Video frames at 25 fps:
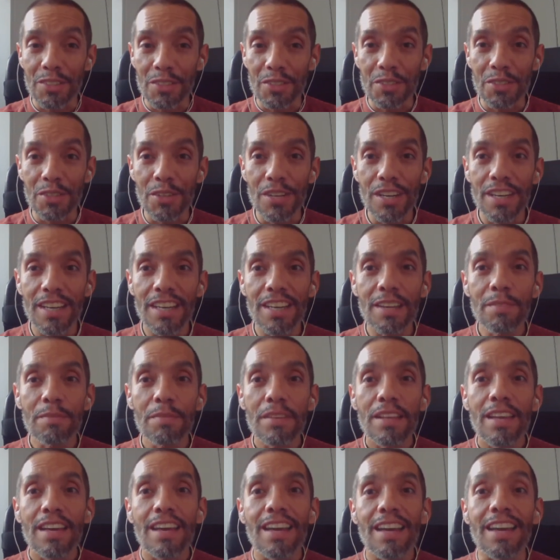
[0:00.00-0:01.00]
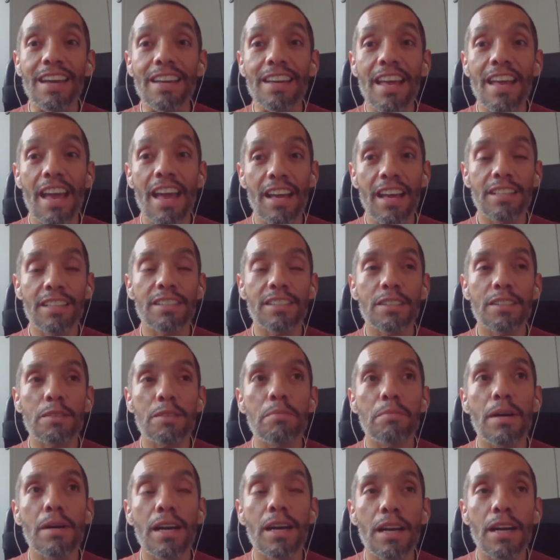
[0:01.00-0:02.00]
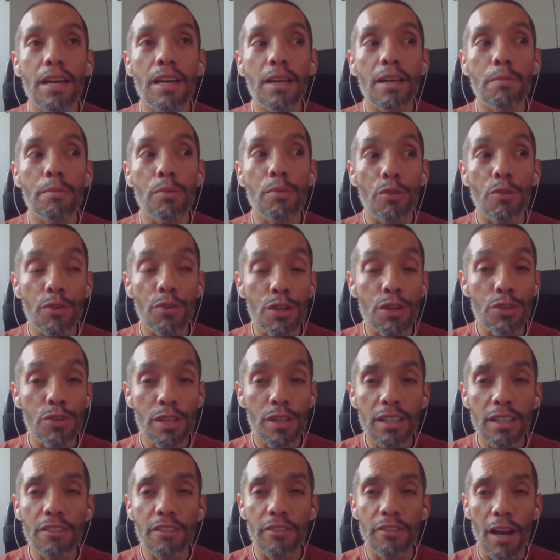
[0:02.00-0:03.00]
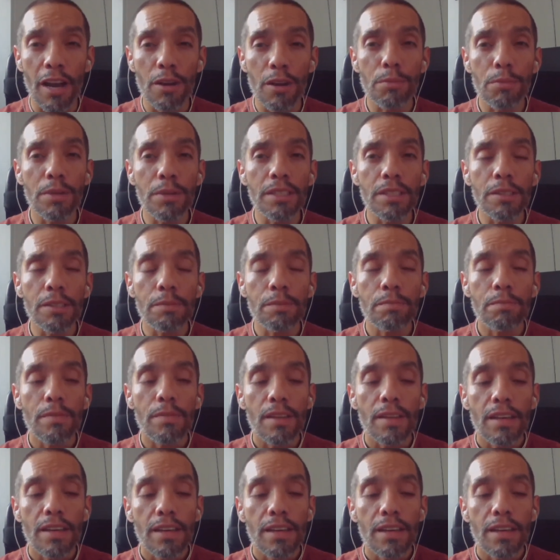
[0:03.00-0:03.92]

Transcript: and truly enhanced my professional development,